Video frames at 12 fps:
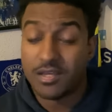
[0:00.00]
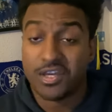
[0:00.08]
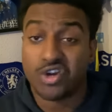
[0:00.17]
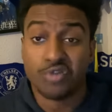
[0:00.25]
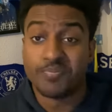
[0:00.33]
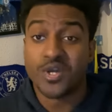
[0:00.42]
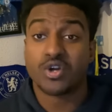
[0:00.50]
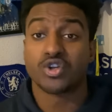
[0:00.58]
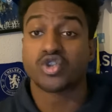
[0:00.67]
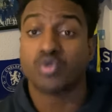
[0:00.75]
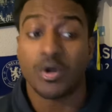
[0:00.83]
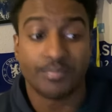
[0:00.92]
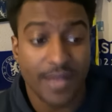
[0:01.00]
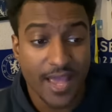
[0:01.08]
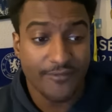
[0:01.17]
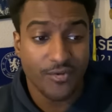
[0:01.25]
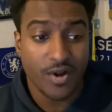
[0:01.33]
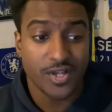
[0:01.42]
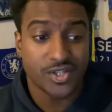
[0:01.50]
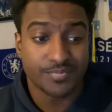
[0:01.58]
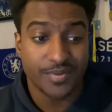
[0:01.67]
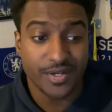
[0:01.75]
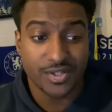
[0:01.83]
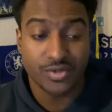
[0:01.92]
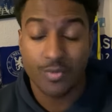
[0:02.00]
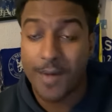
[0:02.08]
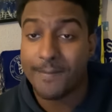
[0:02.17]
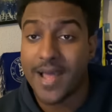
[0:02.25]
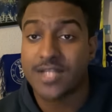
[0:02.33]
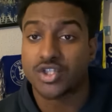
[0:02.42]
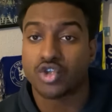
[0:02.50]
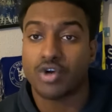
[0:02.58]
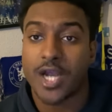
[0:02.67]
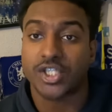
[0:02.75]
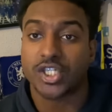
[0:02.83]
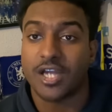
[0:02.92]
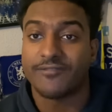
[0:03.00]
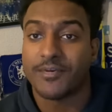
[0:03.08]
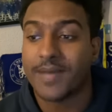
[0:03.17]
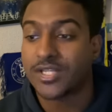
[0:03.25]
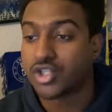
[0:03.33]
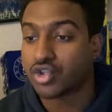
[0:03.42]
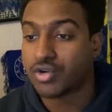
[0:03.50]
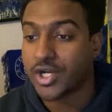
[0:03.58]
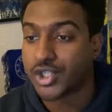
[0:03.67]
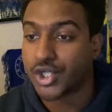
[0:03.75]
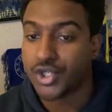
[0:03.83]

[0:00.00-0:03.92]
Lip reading: Could be a good squad player for us, but one man's trash, another man's treasure.